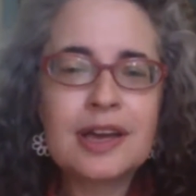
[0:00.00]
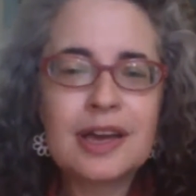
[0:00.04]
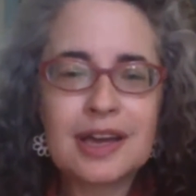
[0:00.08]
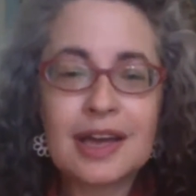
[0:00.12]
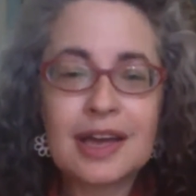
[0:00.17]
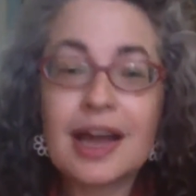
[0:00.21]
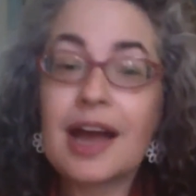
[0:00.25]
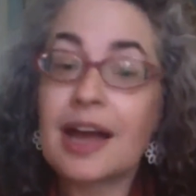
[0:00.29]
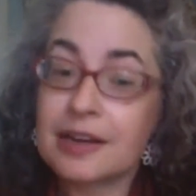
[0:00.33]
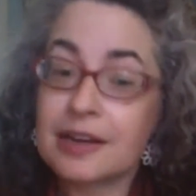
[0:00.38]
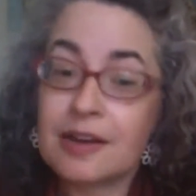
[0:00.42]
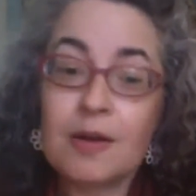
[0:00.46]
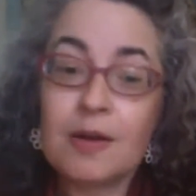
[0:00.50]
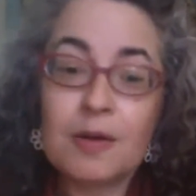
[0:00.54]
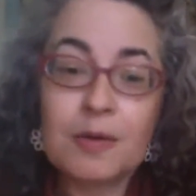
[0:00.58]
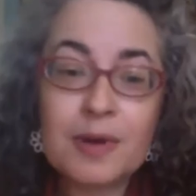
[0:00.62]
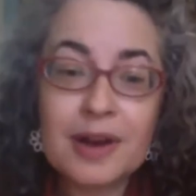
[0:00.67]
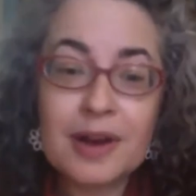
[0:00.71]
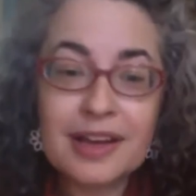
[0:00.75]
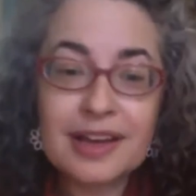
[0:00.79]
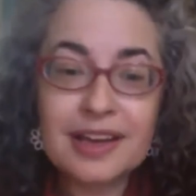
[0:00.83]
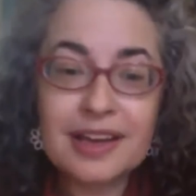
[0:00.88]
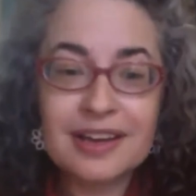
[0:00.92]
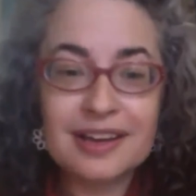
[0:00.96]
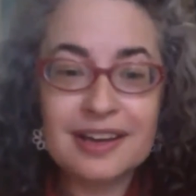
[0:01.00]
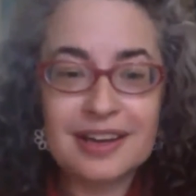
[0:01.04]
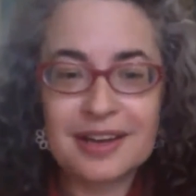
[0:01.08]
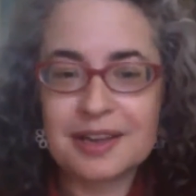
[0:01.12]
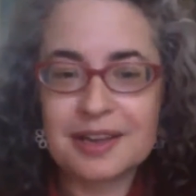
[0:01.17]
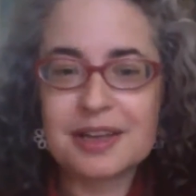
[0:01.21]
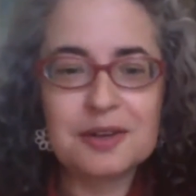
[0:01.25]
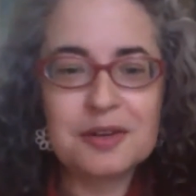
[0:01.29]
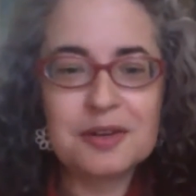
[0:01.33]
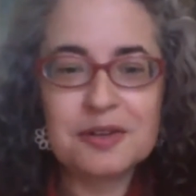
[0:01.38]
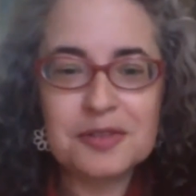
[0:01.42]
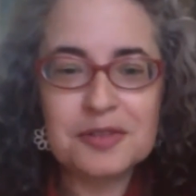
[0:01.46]
I know, right?
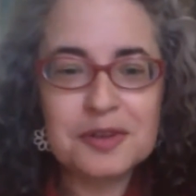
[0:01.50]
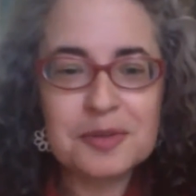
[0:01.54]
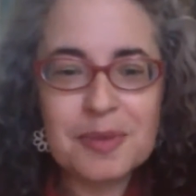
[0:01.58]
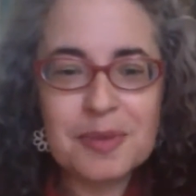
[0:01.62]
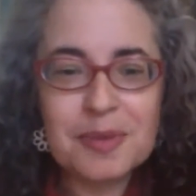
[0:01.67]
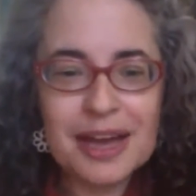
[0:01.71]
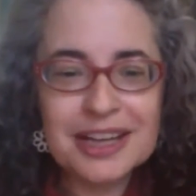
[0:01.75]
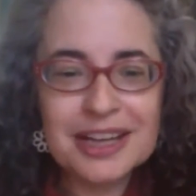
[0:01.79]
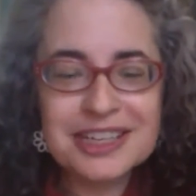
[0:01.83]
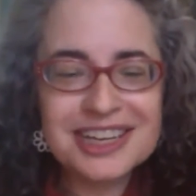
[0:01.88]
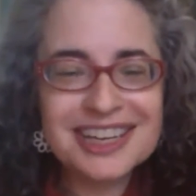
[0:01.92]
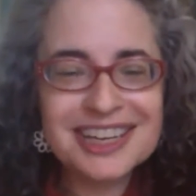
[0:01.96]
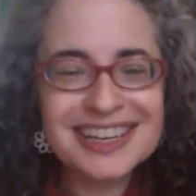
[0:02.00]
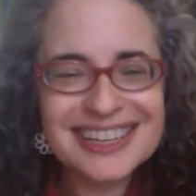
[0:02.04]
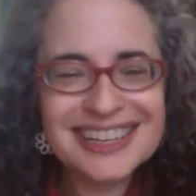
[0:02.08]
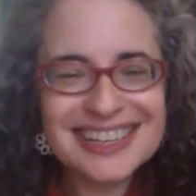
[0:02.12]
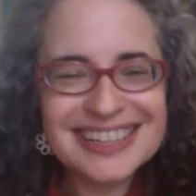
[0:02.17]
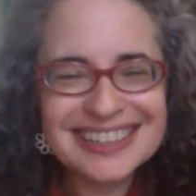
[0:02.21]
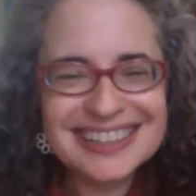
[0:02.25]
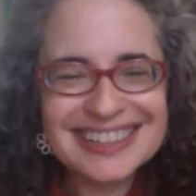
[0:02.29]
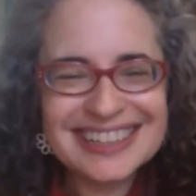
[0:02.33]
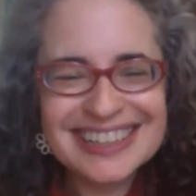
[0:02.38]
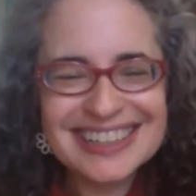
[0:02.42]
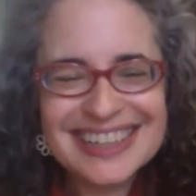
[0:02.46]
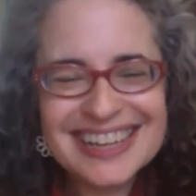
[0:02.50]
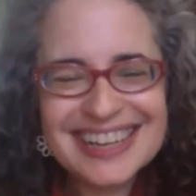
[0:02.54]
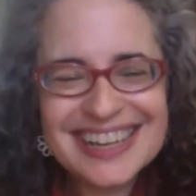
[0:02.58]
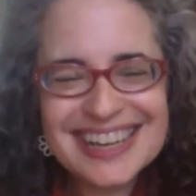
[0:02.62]
Can you even imagine?